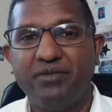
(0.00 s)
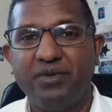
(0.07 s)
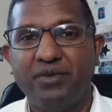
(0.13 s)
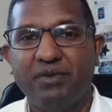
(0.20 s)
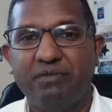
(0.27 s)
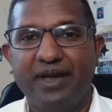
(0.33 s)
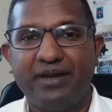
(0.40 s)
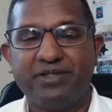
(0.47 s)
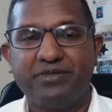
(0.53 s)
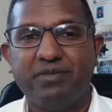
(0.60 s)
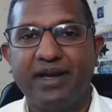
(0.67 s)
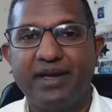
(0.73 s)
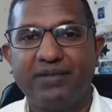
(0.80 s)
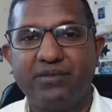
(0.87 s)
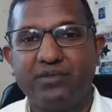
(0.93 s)
We bounced
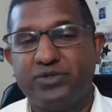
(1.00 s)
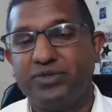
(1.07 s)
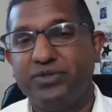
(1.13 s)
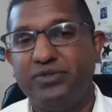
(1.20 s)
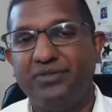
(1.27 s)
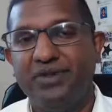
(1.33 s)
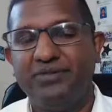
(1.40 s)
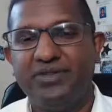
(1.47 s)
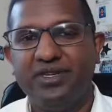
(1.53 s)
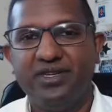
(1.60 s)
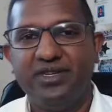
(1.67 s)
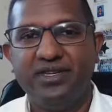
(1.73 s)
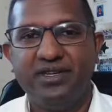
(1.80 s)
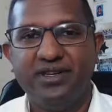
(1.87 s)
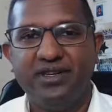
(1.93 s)
back
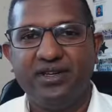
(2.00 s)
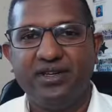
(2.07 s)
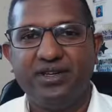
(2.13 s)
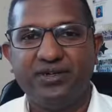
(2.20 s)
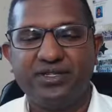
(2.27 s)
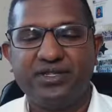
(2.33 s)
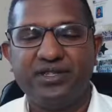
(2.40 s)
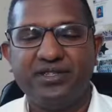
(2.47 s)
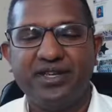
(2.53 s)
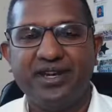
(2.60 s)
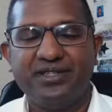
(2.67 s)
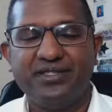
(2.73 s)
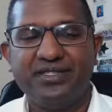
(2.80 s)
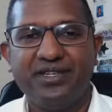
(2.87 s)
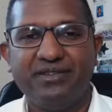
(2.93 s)
250. You're still
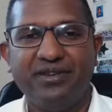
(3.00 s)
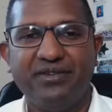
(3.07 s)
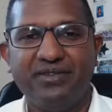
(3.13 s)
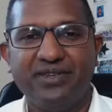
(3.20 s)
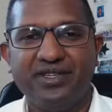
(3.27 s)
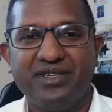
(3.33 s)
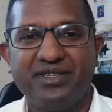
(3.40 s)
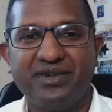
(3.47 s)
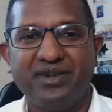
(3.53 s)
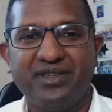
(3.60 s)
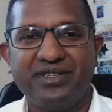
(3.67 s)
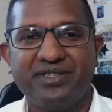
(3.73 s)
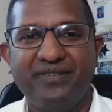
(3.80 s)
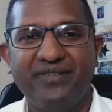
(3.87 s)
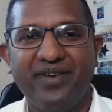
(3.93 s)
down 650. So
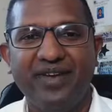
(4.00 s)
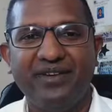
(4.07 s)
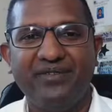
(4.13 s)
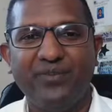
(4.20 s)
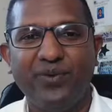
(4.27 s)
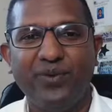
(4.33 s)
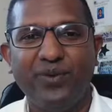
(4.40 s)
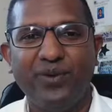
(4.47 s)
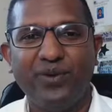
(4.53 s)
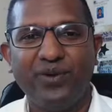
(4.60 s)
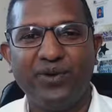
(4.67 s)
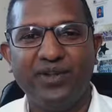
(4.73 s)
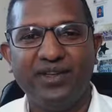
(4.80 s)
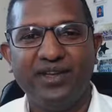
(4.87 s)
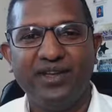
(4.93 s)
there's a fair
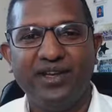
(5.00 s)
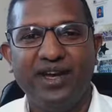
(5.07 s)
fall.